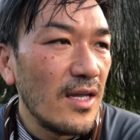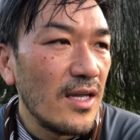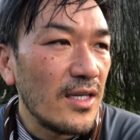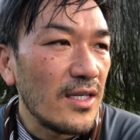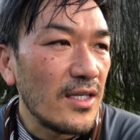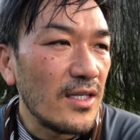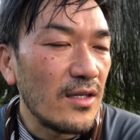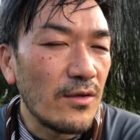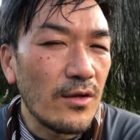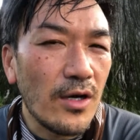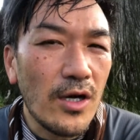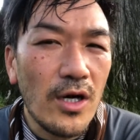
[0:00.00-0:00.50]

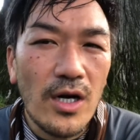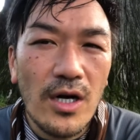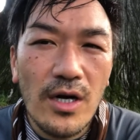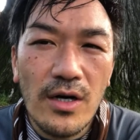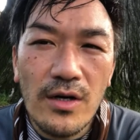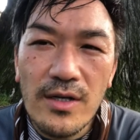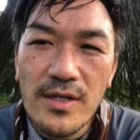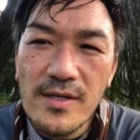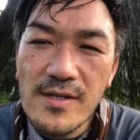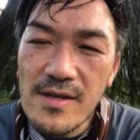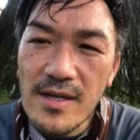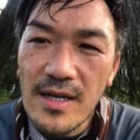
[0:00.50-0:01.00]
You know, the
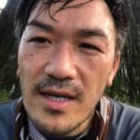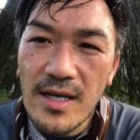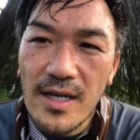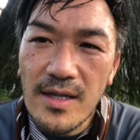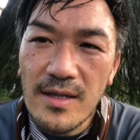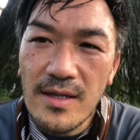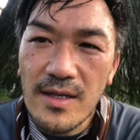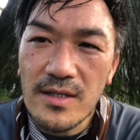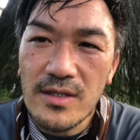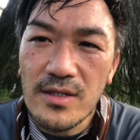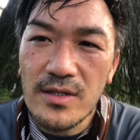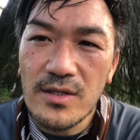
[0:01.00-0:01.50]
hardest thing I
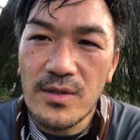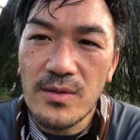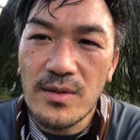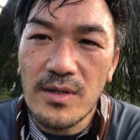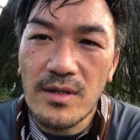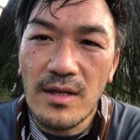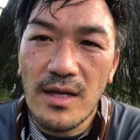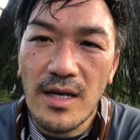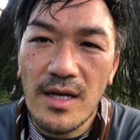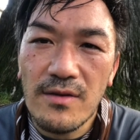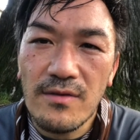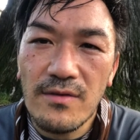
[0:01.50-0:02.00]
think to do in
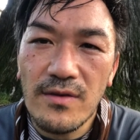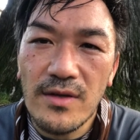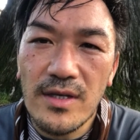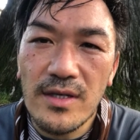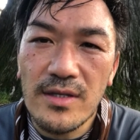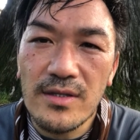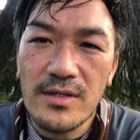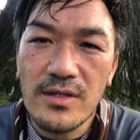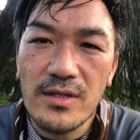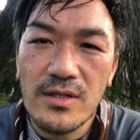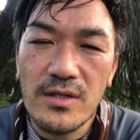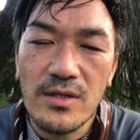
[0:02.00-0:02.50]
life
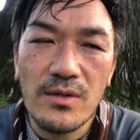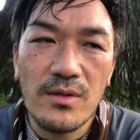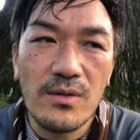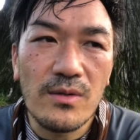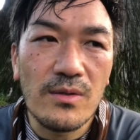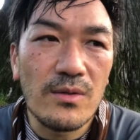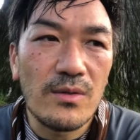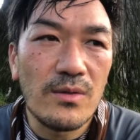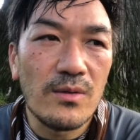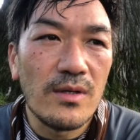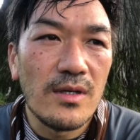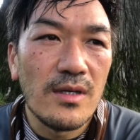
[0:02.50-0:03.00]
is
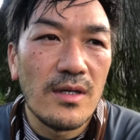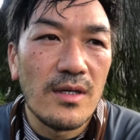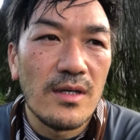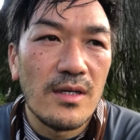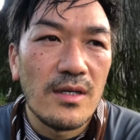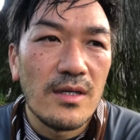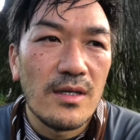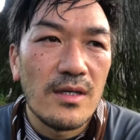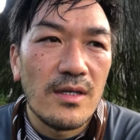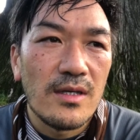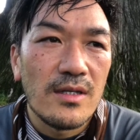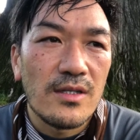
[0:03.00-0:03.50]
to
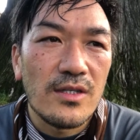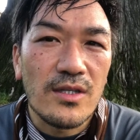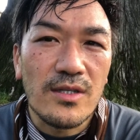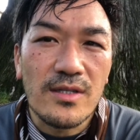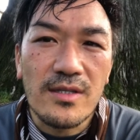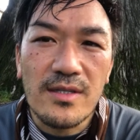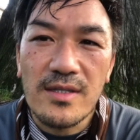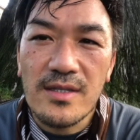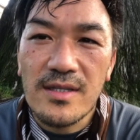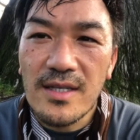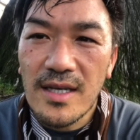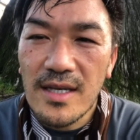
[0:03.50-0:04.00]
just
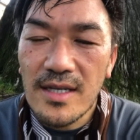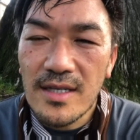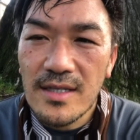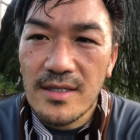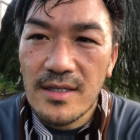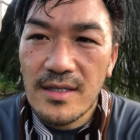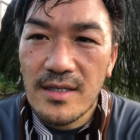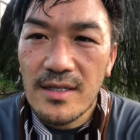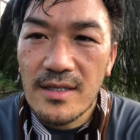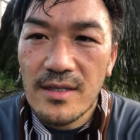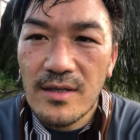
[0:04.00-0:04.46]
sit